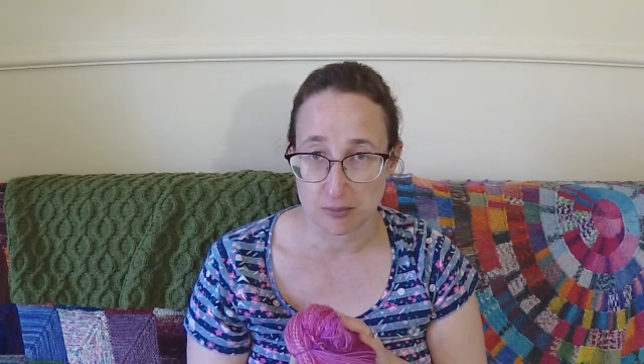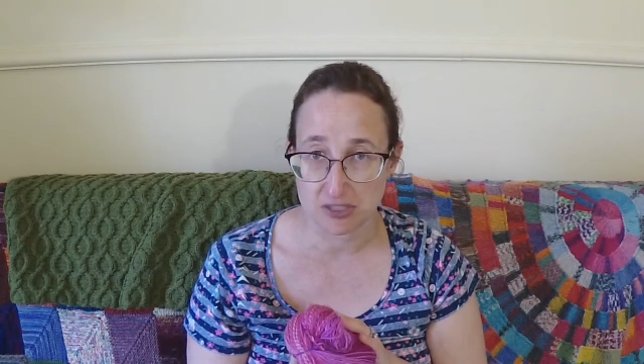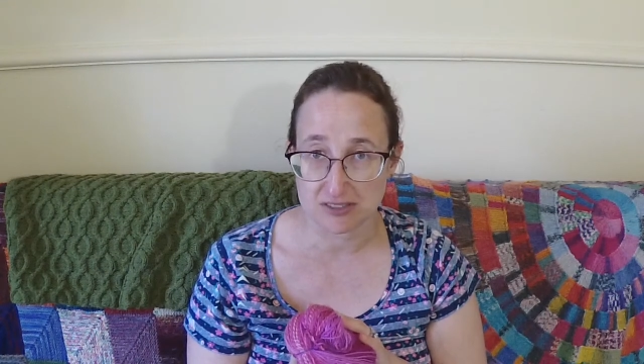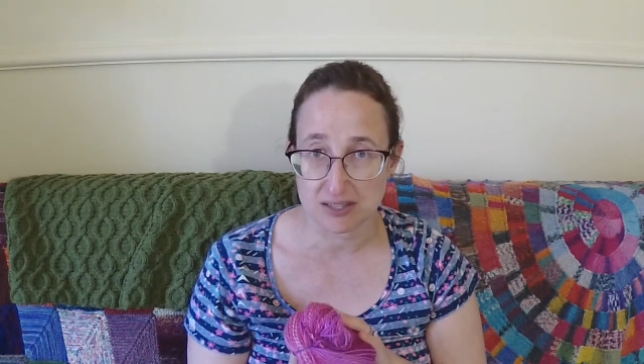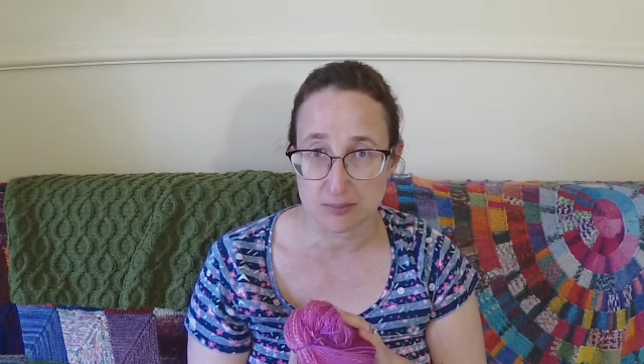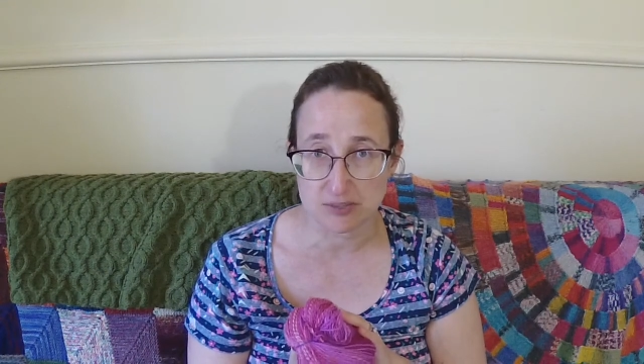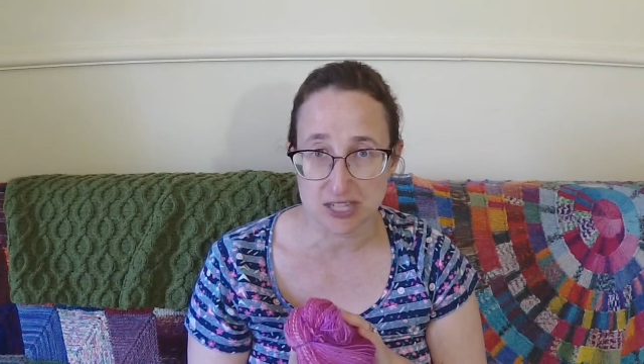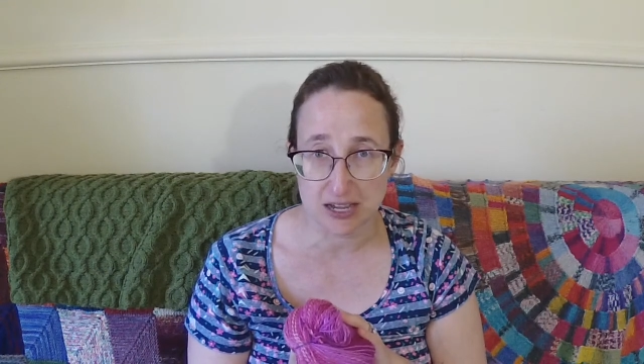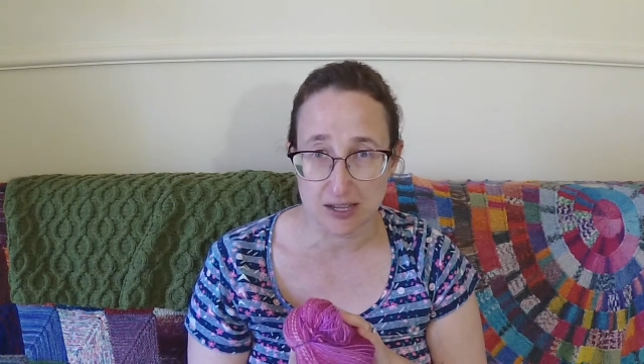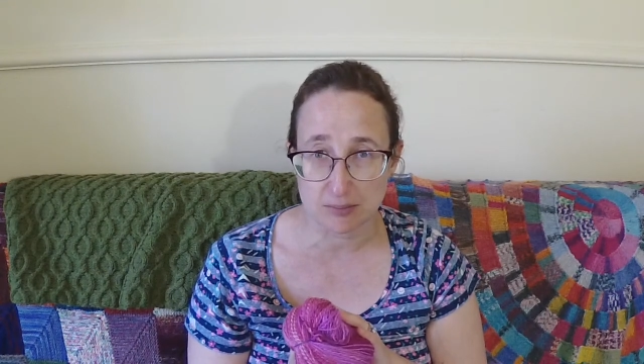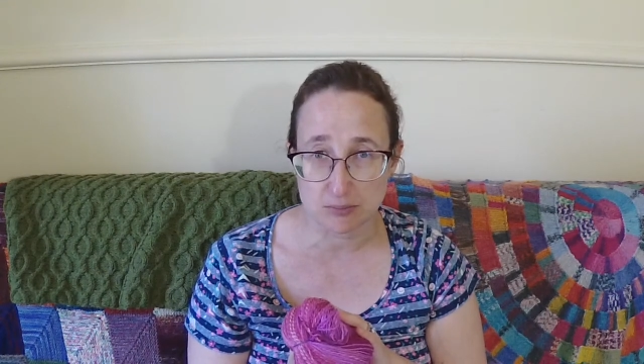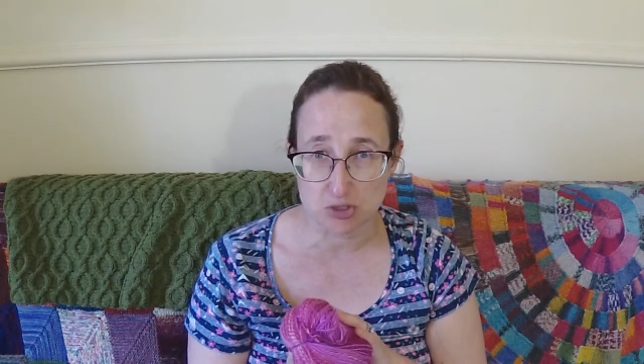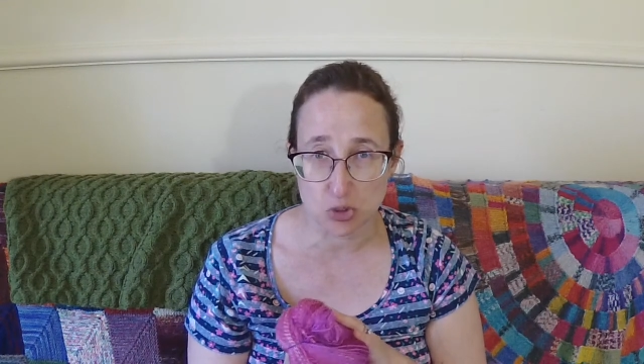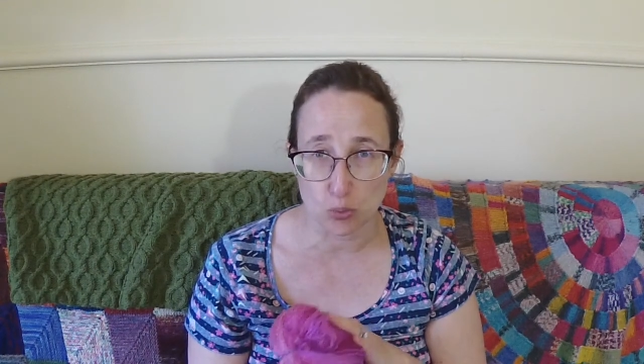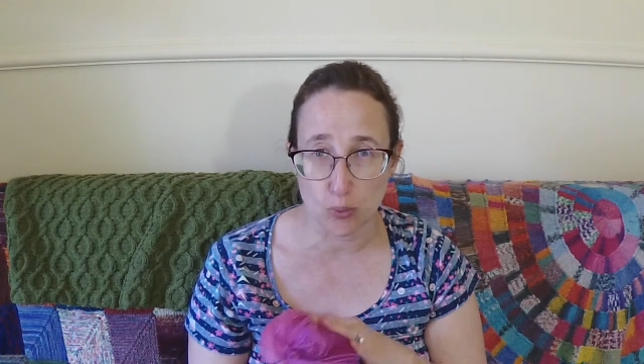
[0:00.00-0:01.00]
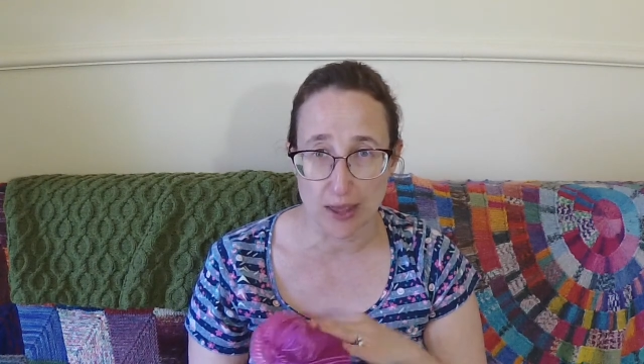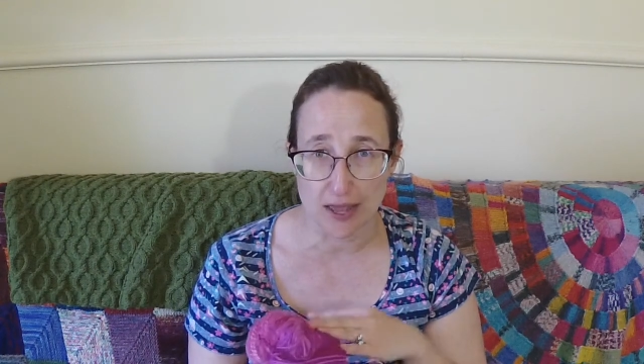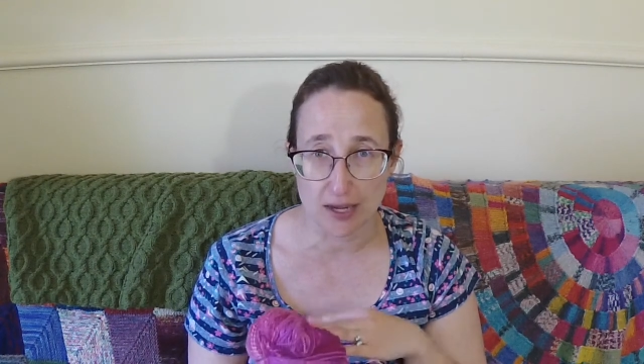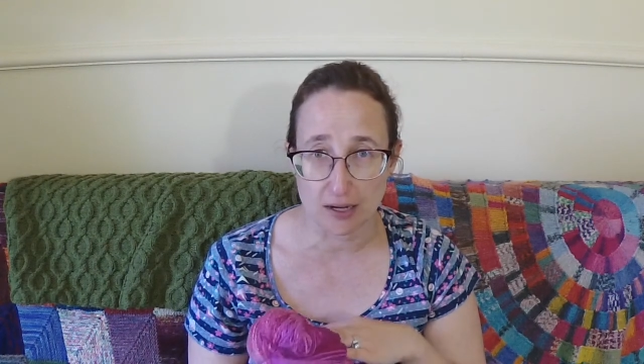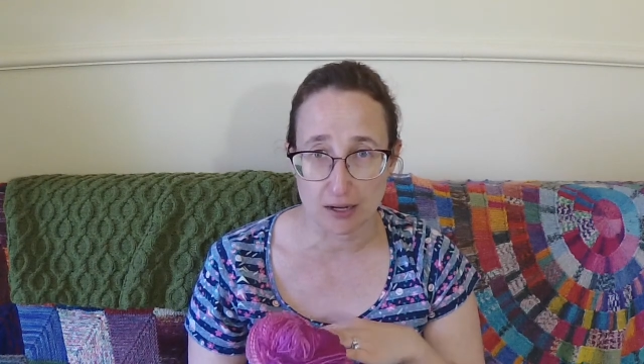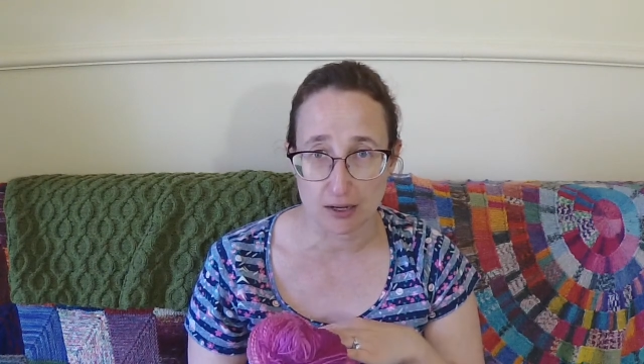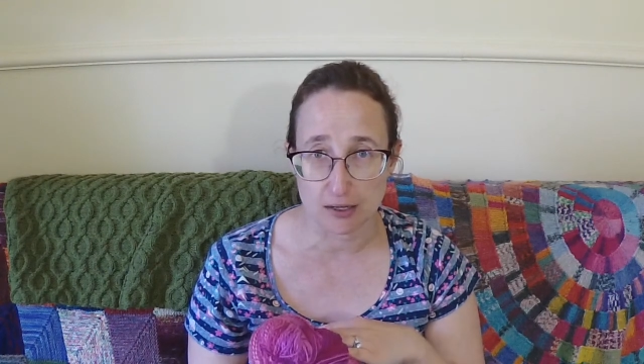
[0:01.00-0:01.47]
Sometimes
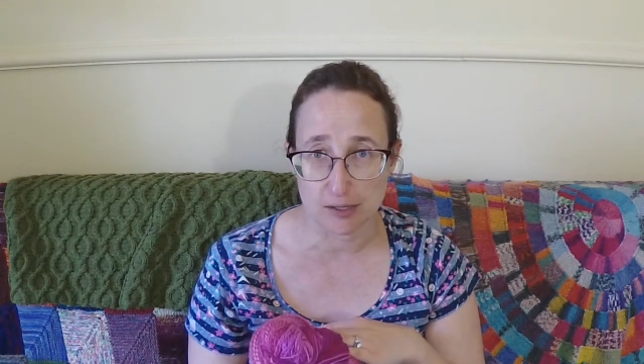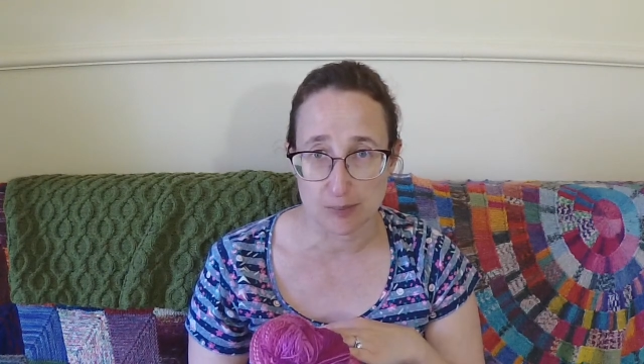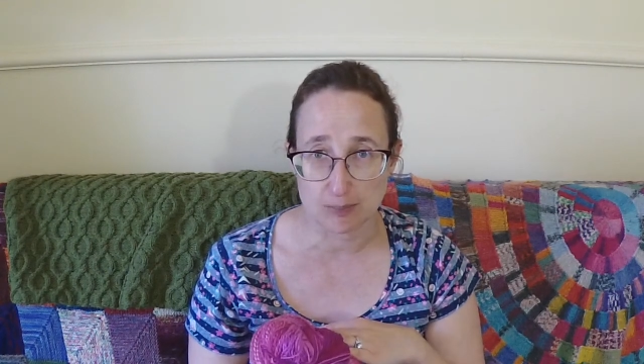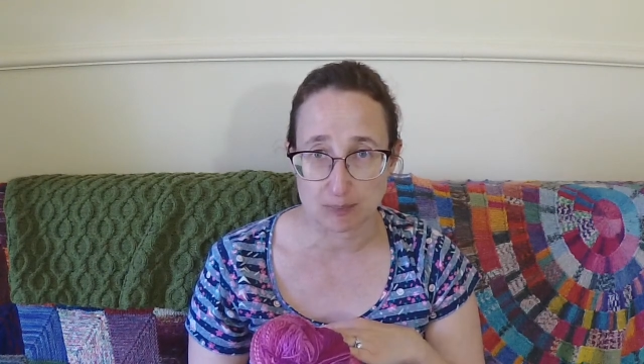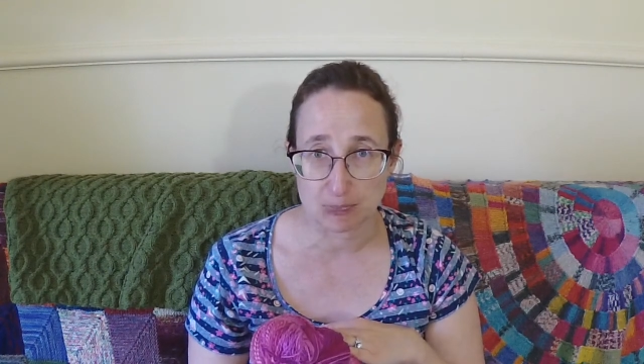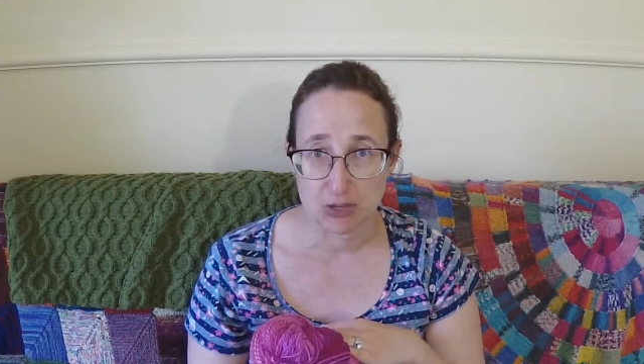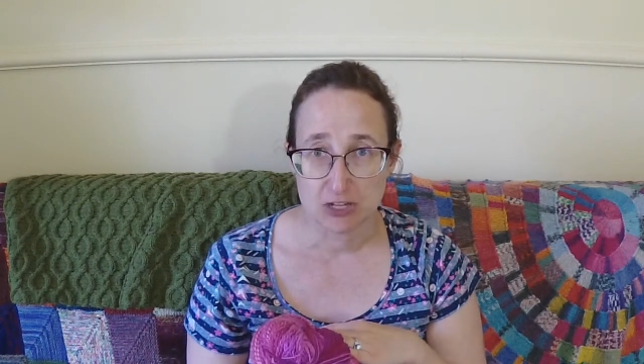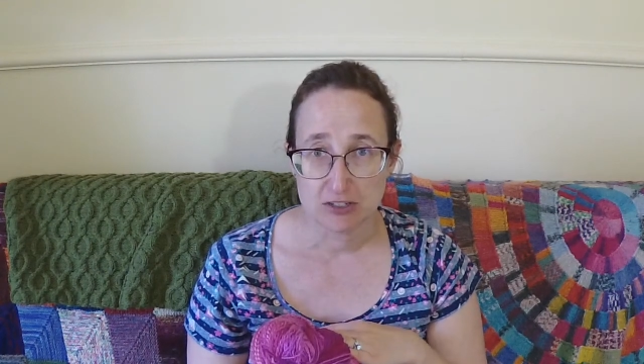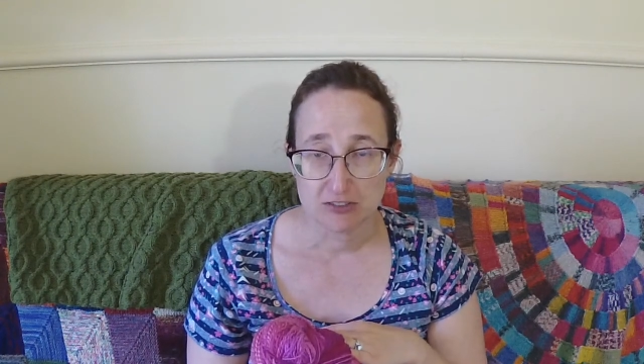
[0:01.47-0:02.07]
when